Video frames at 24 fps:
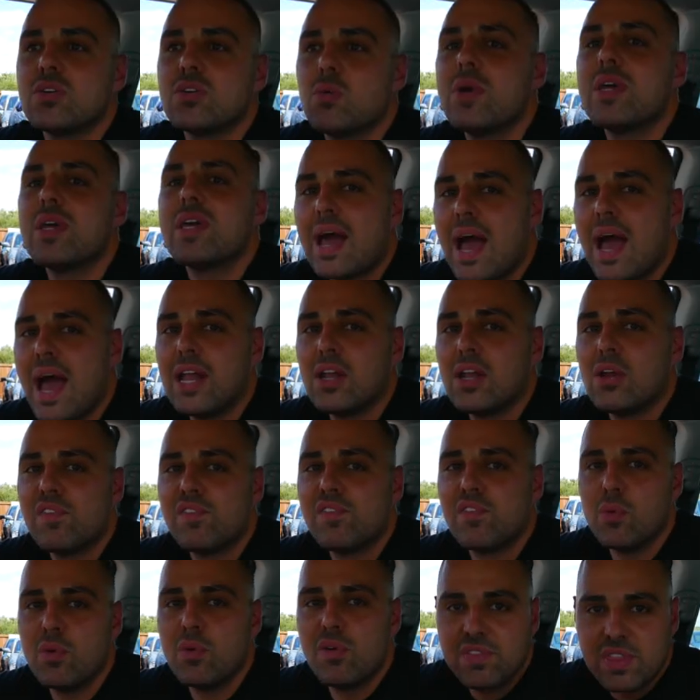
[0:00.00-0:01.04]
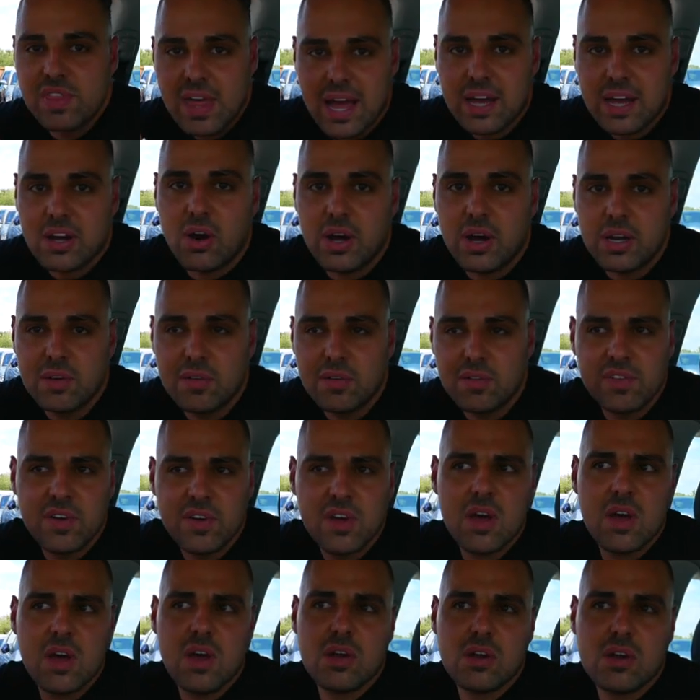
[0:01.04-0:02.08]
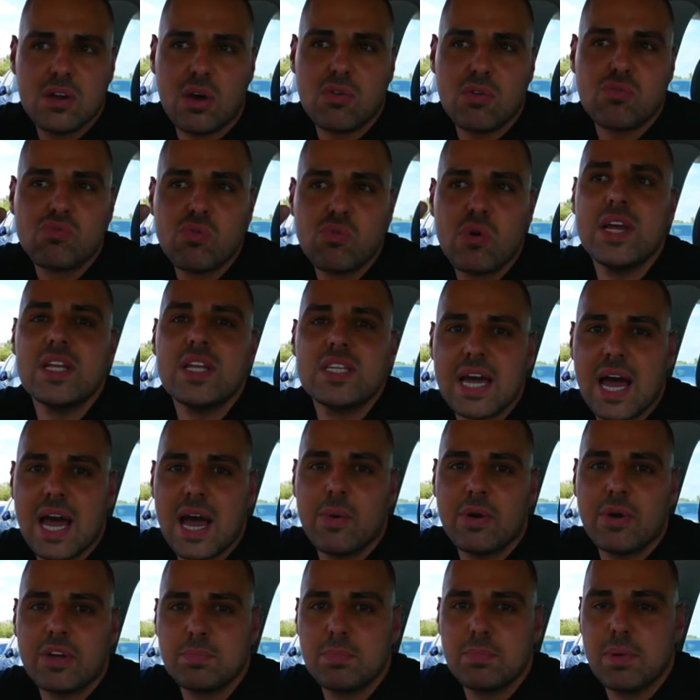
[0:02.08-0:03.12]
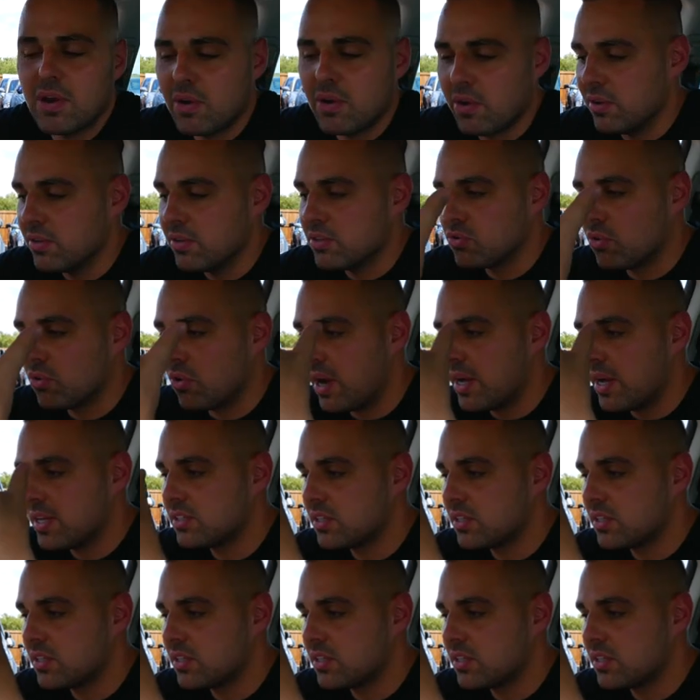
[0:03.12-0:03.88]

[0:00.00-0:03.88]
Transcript: that we can offer with that kind of like retail experience, all right?